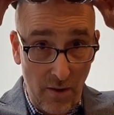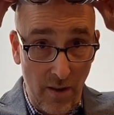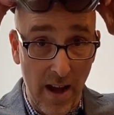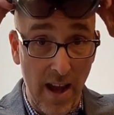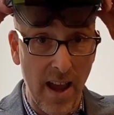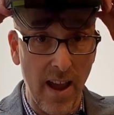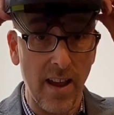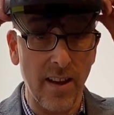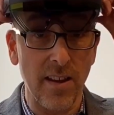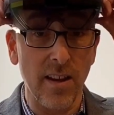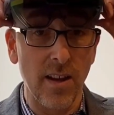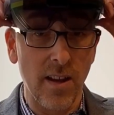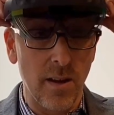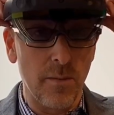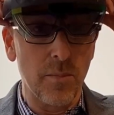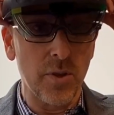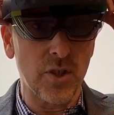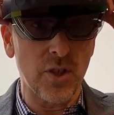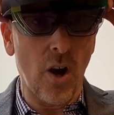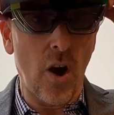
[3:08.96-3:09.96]
your head,
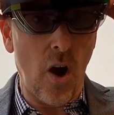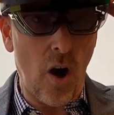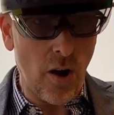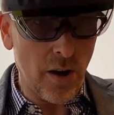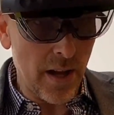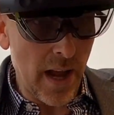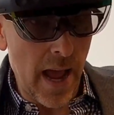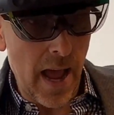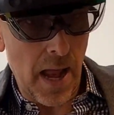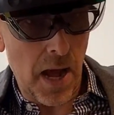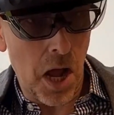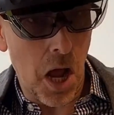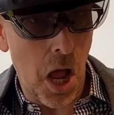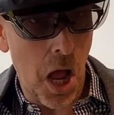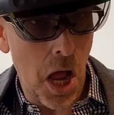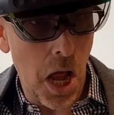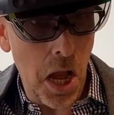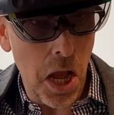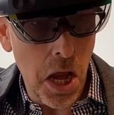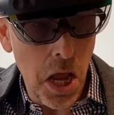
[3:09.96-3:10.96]
put your hard hat
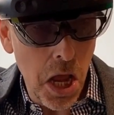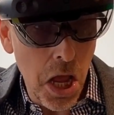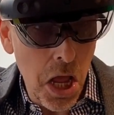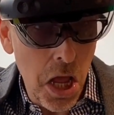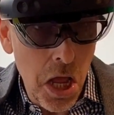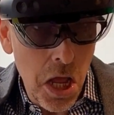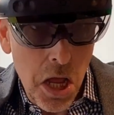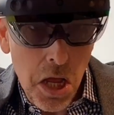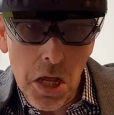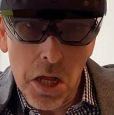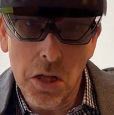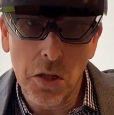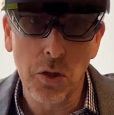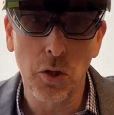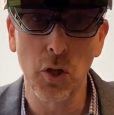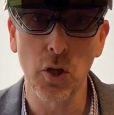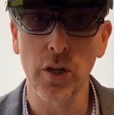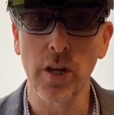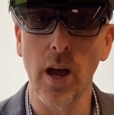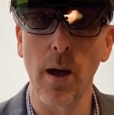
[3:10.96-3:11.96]
on,
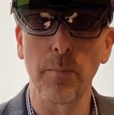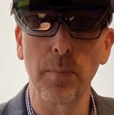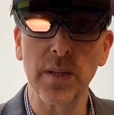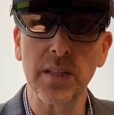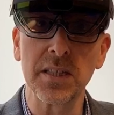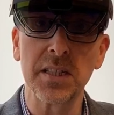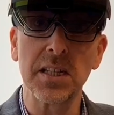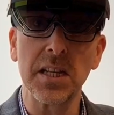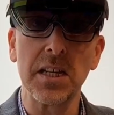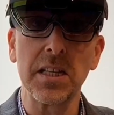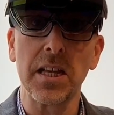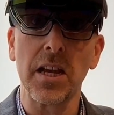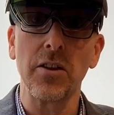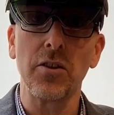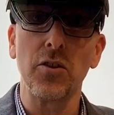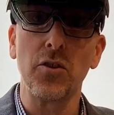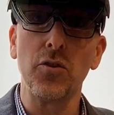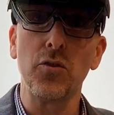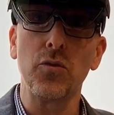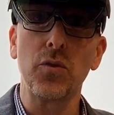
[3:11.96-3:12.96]
look up and see that
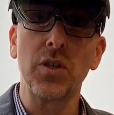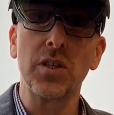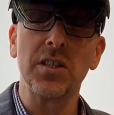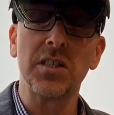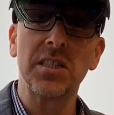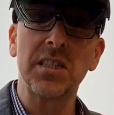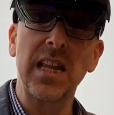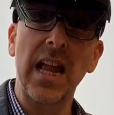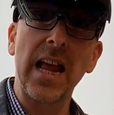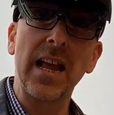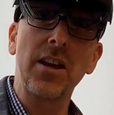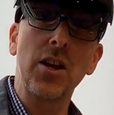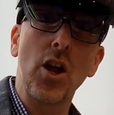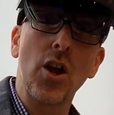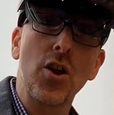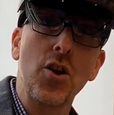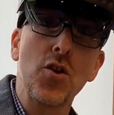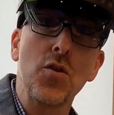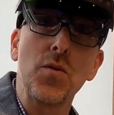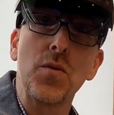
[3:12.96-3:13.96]
you can stand
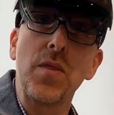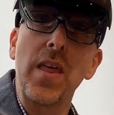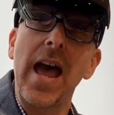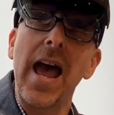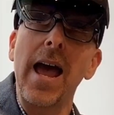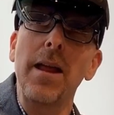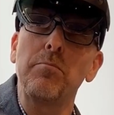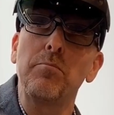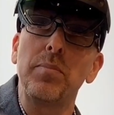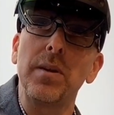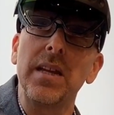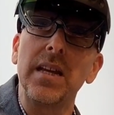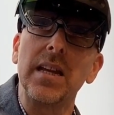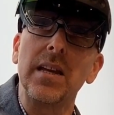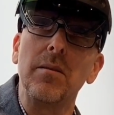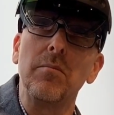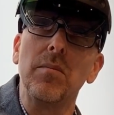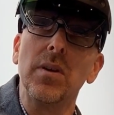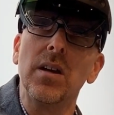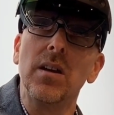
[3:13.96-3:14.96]
under that
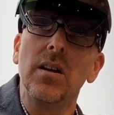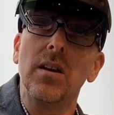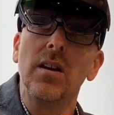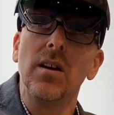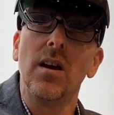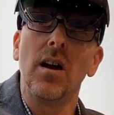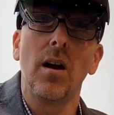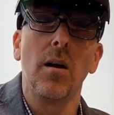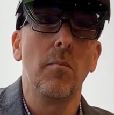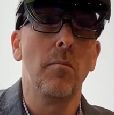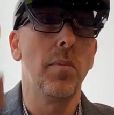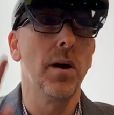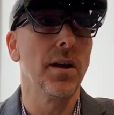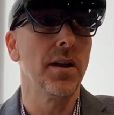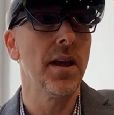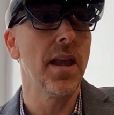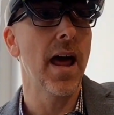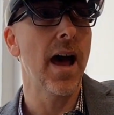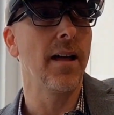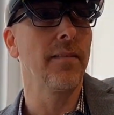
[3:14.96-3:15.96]
beam,
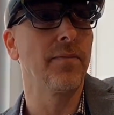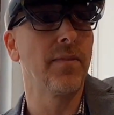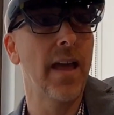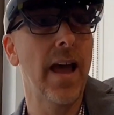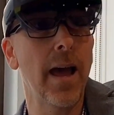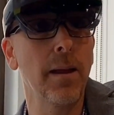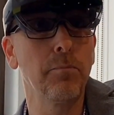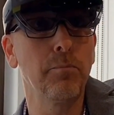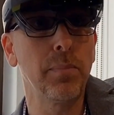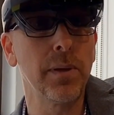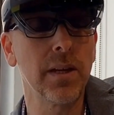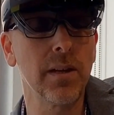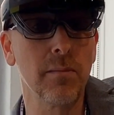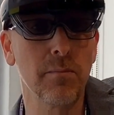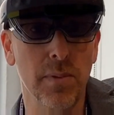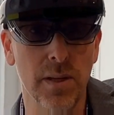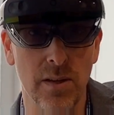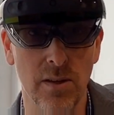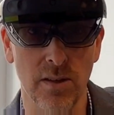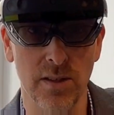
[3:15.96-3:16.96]
but not that beam
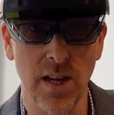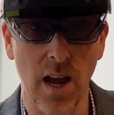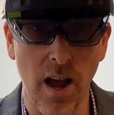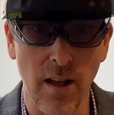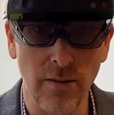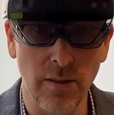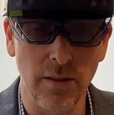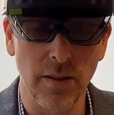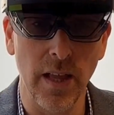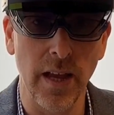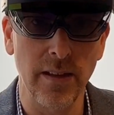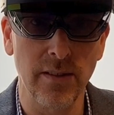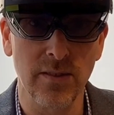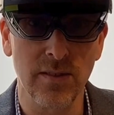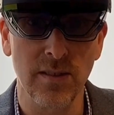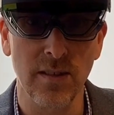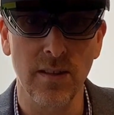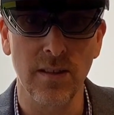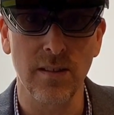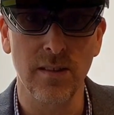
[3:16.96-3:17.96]
because
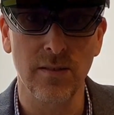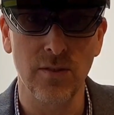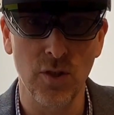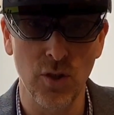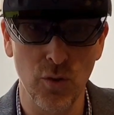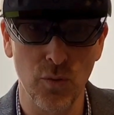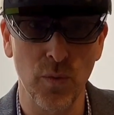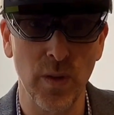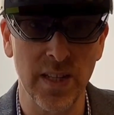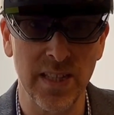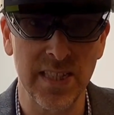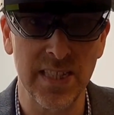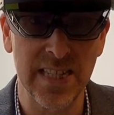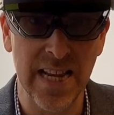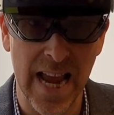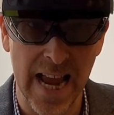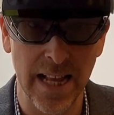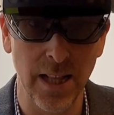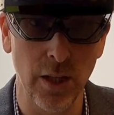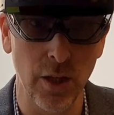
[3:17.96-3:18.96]
HoloLens 2 is
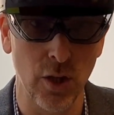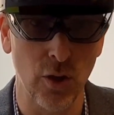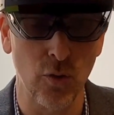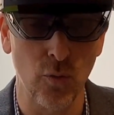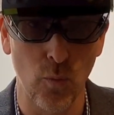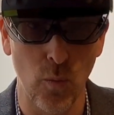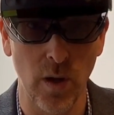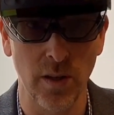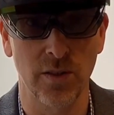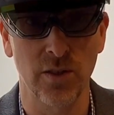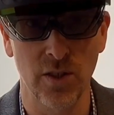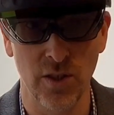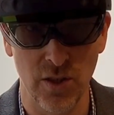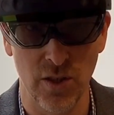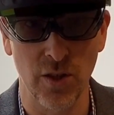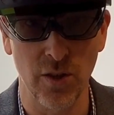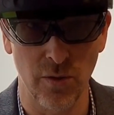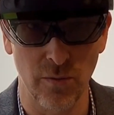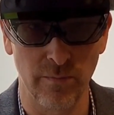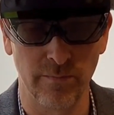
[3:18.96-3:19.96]
telling you what to
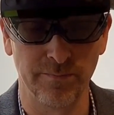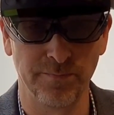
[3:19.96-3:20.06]
do.